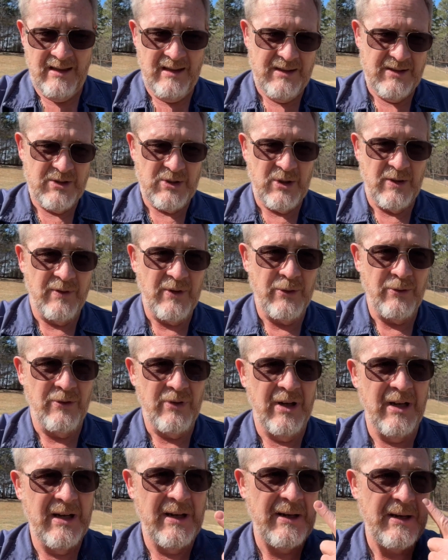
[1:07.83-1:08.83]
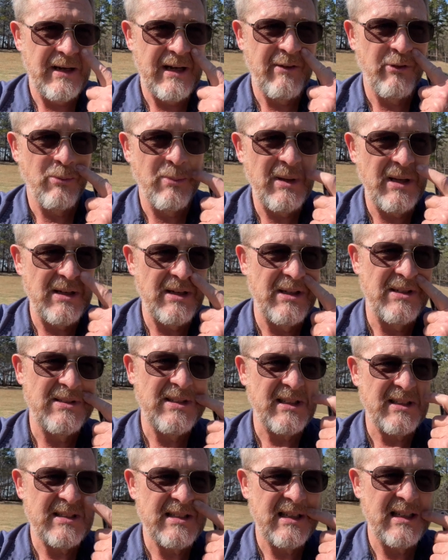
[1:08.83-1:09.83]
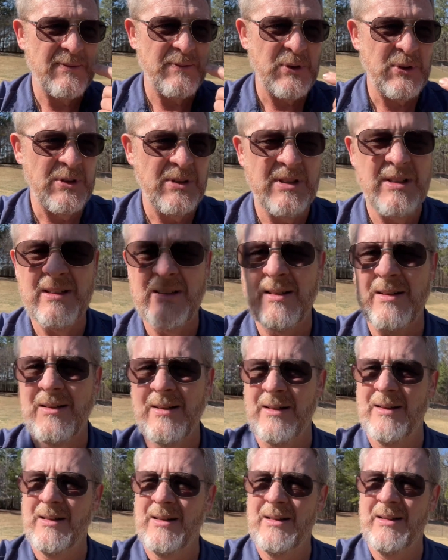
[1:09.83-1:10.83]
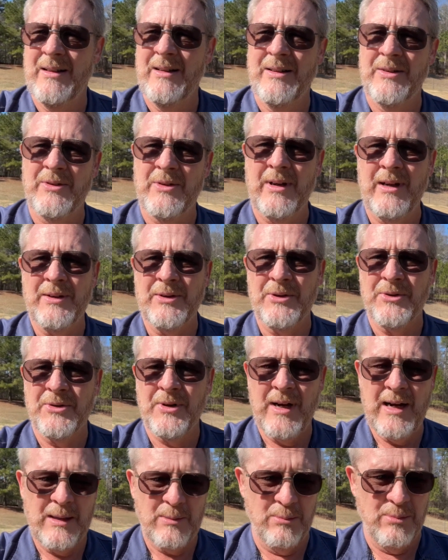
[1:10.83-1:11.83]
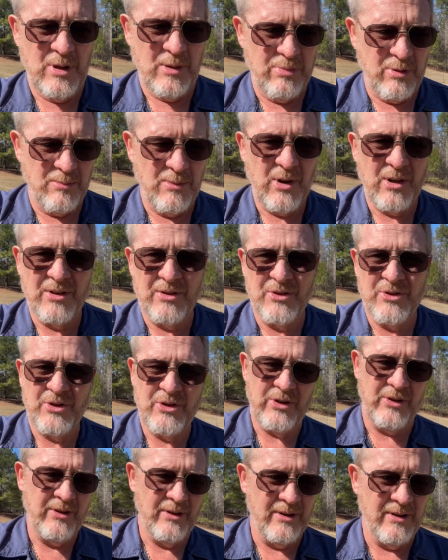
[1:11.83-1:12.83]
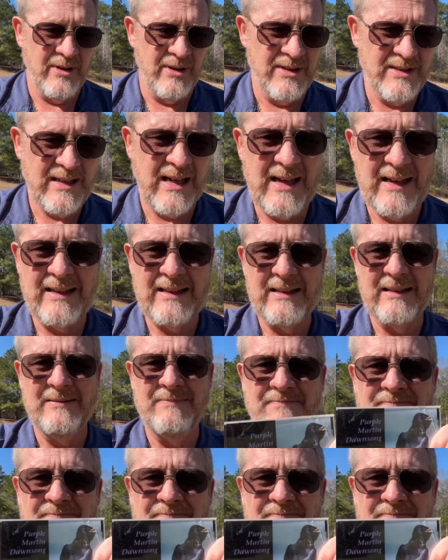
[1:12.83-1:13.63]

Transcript: So if you've never been successful trying to attract Purple Martins to your site,